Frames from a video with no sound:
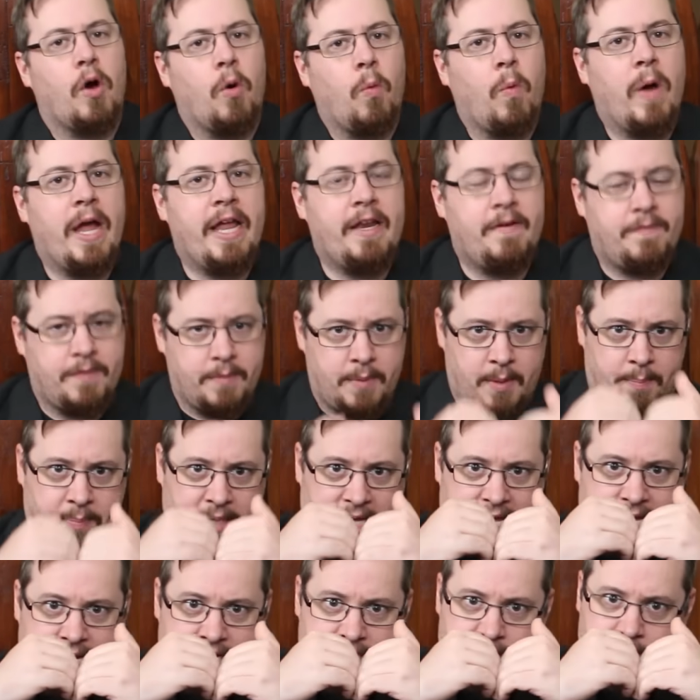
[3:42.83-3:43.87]
away from the
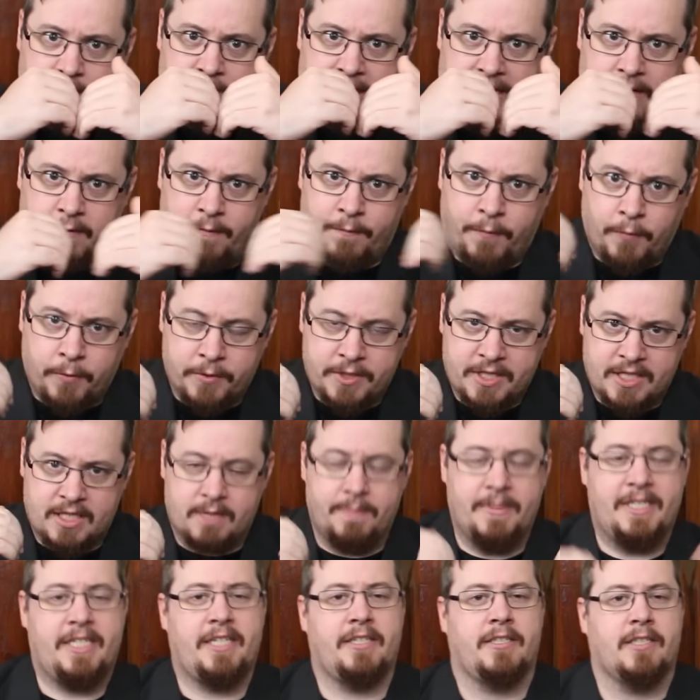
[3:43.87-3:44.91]
blade as the blade forces
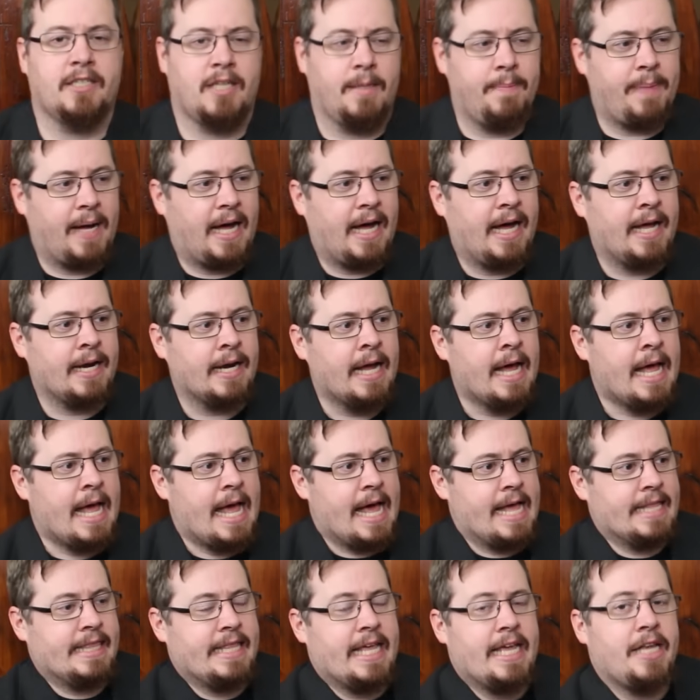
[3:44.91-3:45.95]
the material apart,
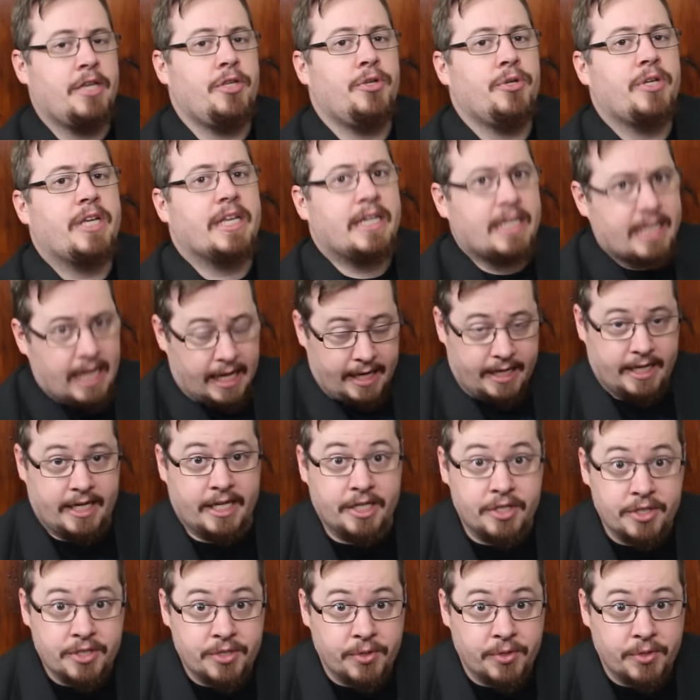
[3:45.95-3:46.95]
and then you can cut it in